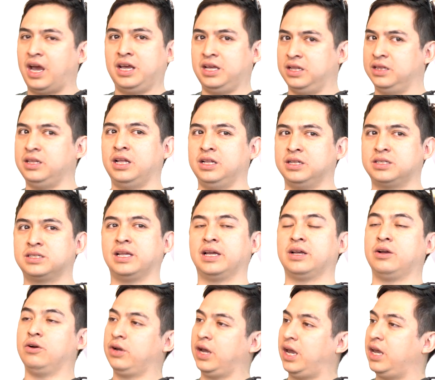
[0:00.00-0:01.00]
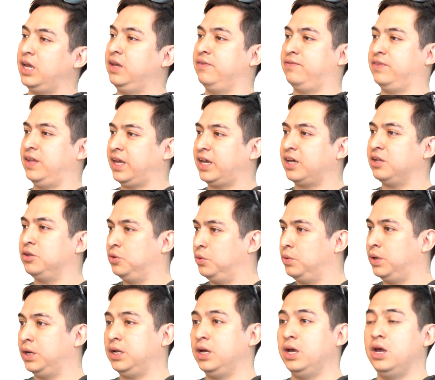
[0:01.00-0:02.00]
Yeah, it's like, okay, if they can
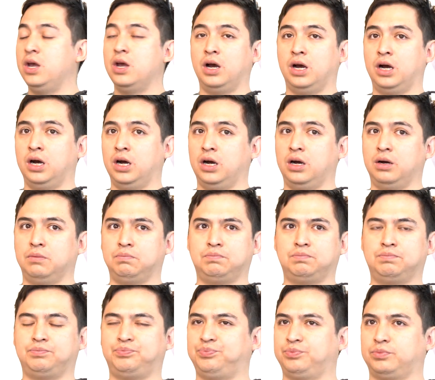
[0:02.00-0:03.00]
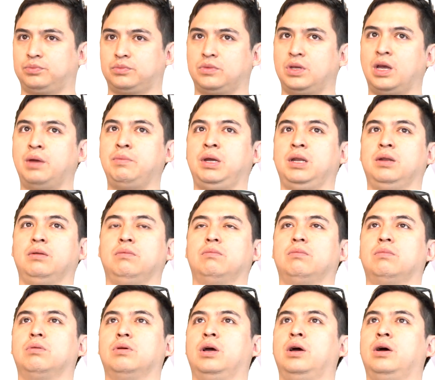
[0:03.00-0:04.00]
do it, I mean.